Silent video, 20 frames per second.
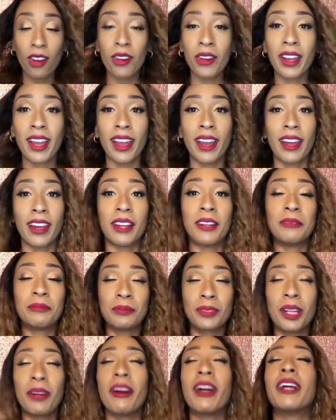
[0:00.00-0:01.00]
Okay,
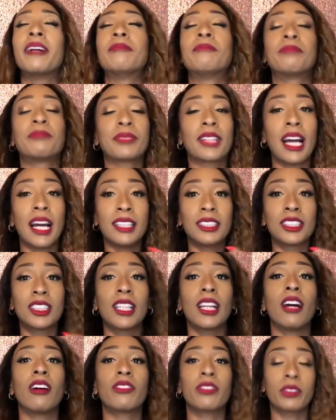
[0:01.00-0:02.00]
all right, now
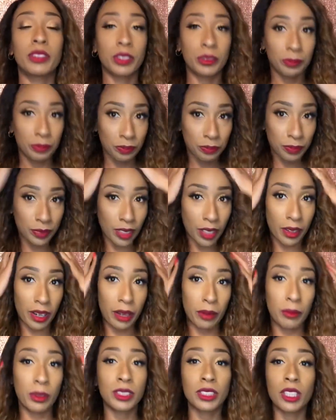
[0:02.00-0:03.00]
chill out for real. All
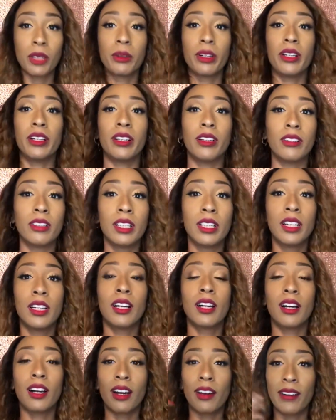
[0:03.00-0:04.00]
right, what y'all wanna know?
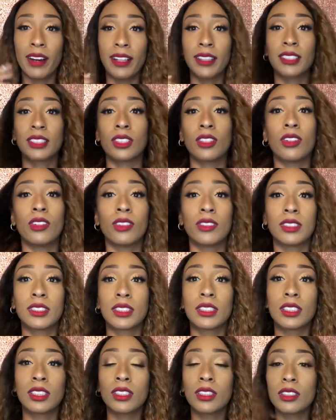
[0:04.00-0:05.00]
All right, so
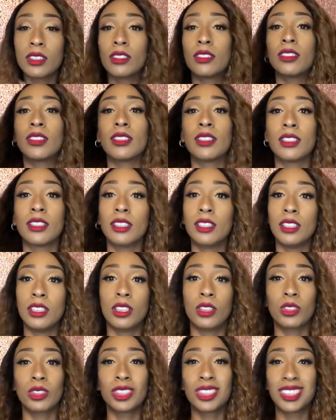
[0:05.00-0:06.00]
still
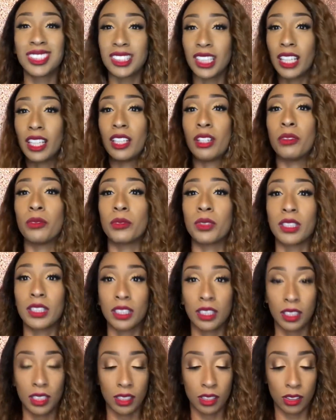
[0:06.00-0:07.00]
no shedding
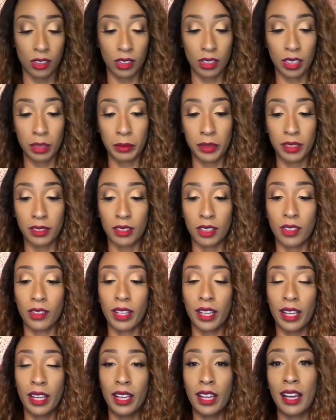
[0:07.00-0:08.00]
really. Hold on,
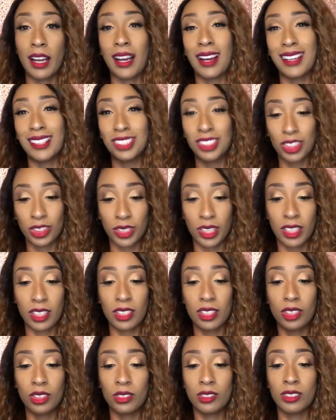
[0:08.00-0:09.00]
okay, I got a
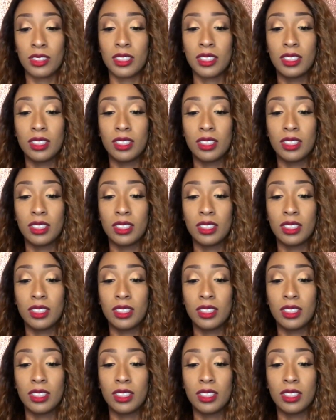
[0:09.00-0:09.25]
strand or two.